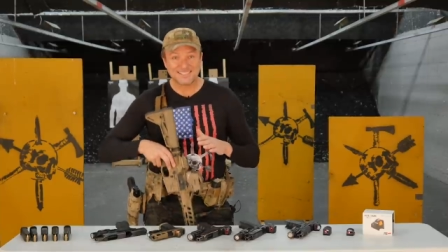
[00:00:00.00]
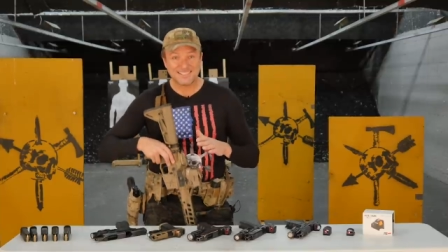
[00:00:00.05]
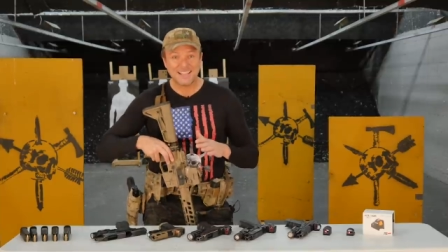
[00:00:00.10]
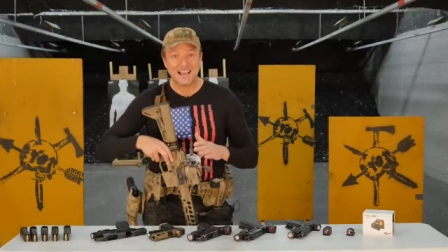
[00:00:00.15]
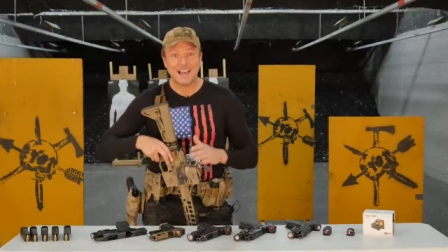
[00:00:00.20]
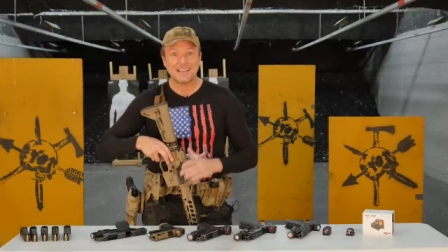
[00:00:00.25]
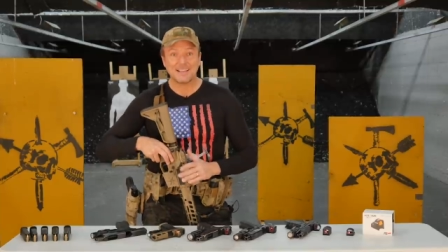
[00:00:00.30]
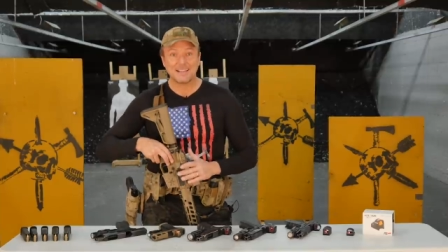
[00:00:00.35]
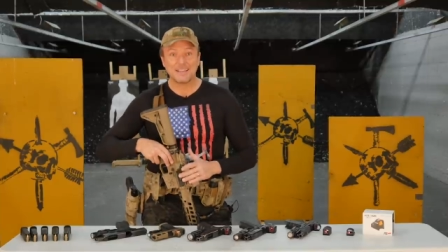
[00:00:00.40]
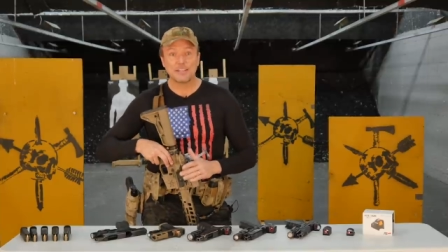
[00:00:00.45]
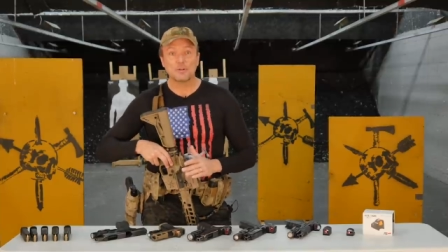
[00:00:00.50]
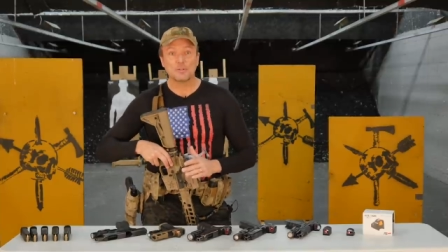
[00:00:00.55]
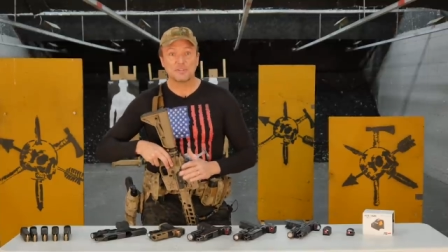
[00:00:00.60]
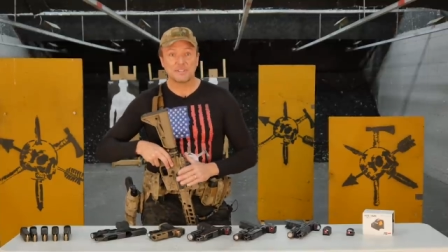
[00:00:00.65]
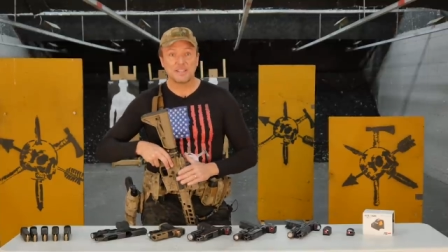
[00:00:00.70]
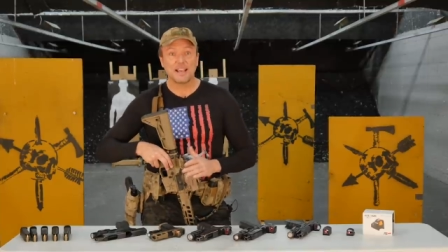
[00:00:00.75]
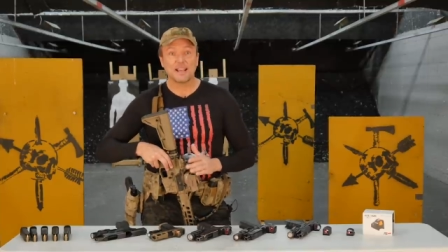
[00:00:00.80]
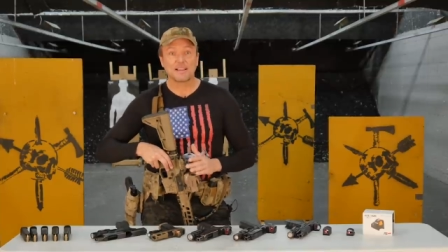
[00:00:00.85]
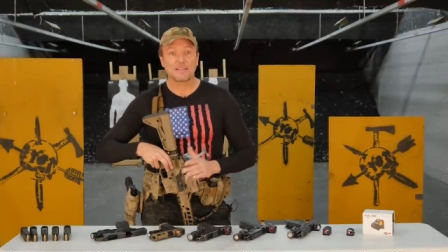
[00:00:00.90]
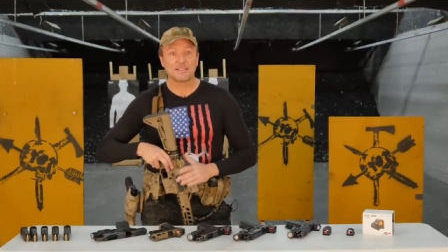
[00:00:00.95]
is not a
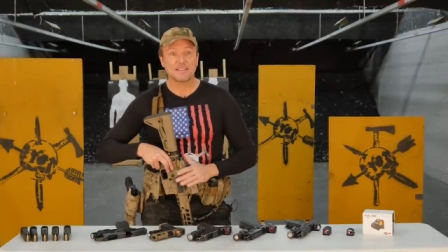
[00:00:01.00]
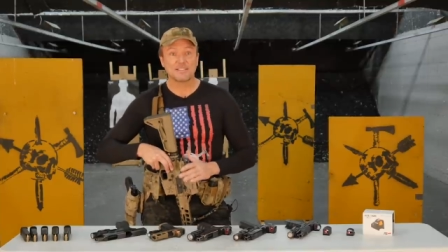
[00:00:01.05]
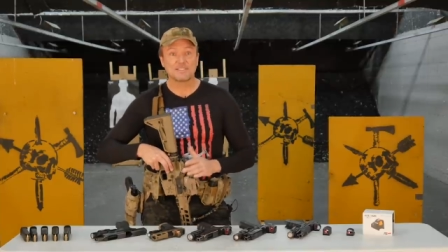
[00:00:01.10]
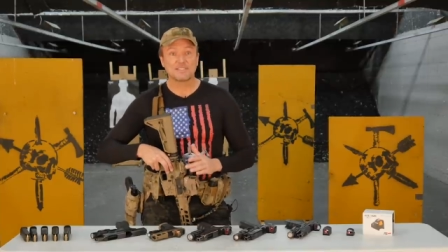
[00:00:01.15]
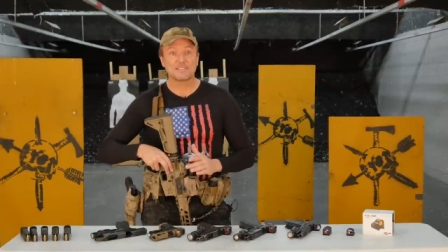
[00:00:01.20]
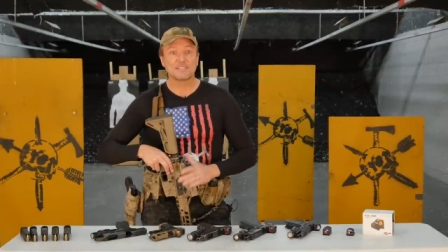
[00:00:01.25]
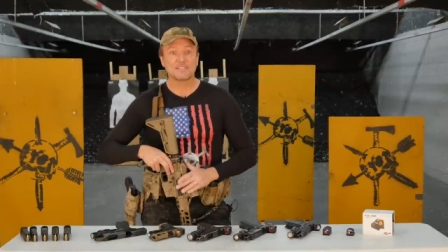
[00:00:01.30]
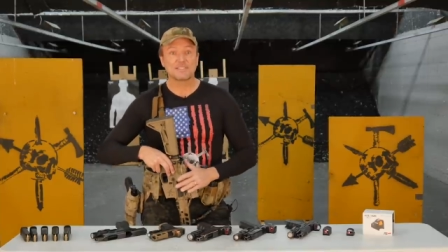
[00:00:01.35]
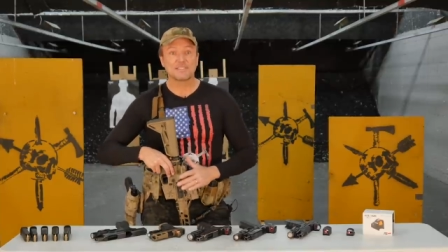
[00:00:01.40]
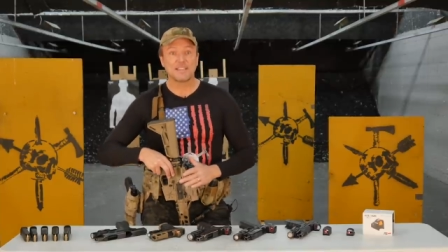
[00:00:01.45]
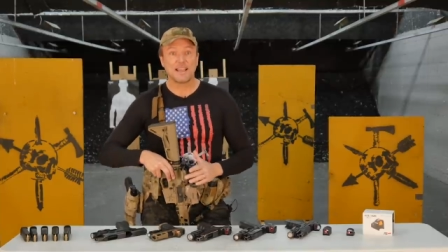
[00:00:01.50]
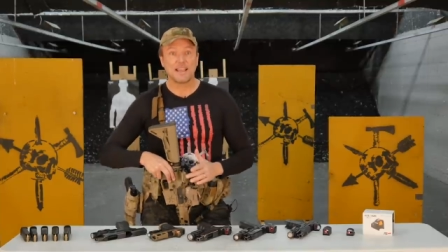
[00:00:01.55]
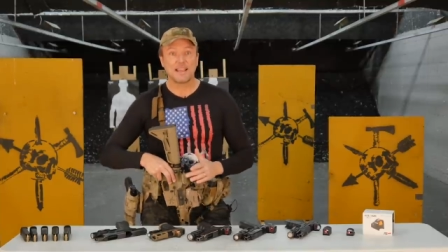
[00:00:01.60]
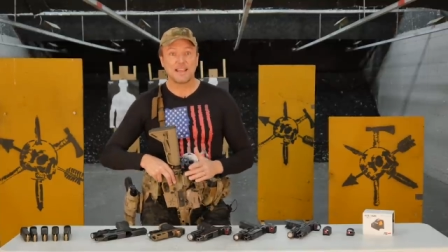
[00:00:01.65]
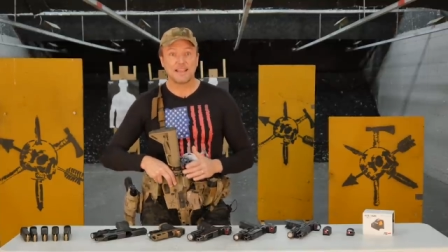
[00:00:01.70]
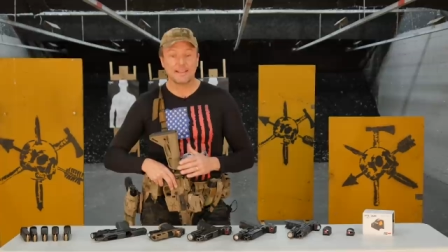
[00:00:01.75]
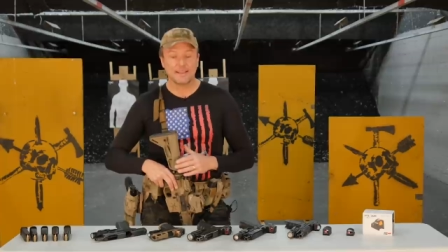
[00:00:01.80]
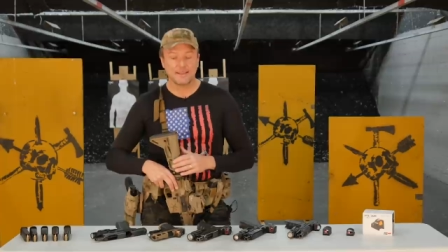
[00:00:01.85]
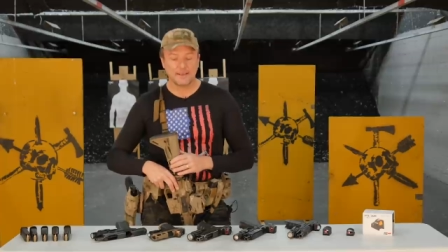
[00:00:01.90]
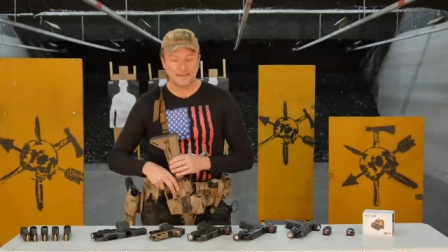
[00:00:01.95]
EOTech. This is
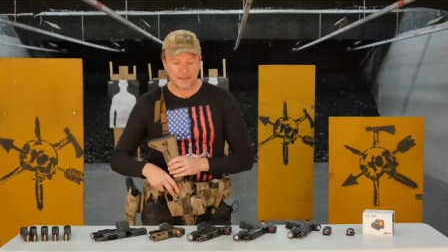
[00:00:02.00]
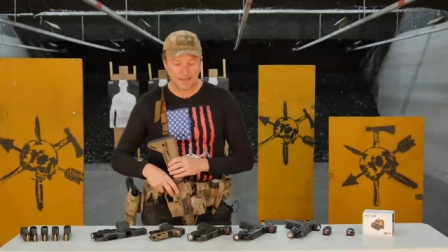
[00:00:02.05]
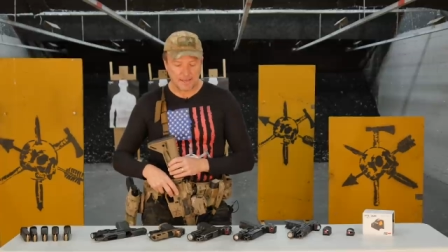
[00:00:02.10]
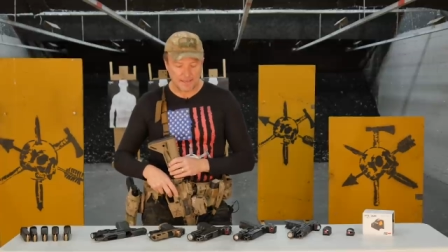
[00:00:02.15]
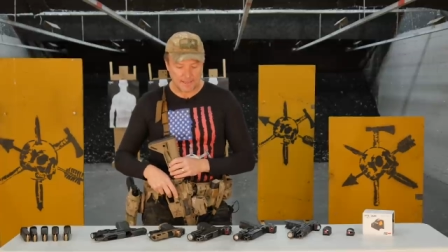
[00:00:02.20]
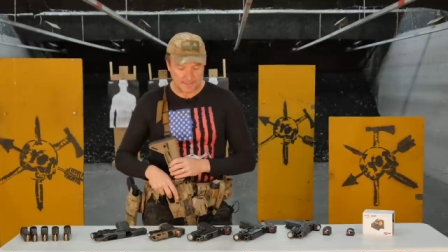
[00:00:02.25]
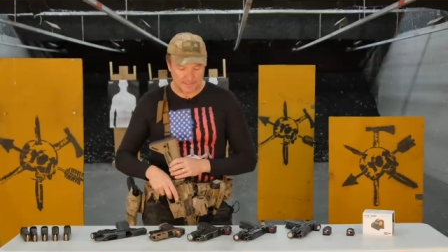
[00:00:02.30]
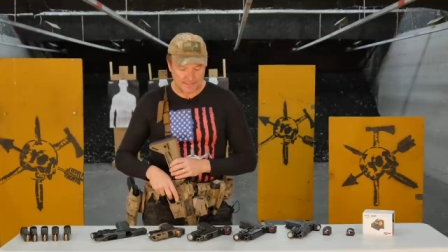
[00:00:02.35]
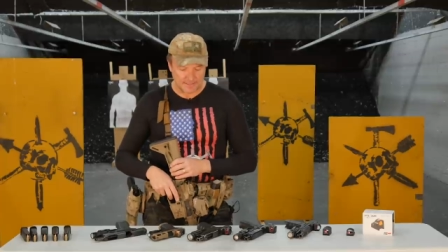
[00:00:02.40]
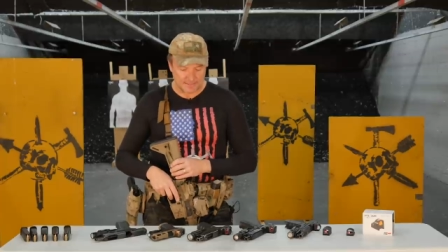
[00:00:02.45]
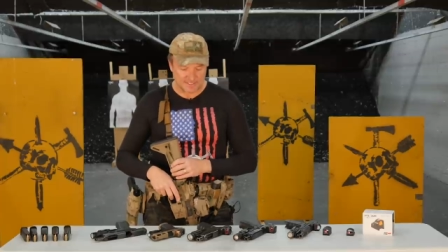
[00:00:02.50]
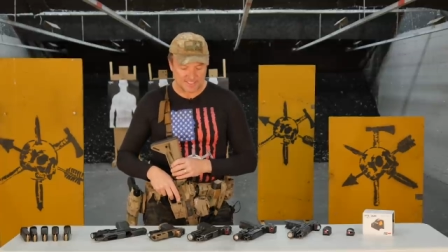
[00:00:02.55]
a uh,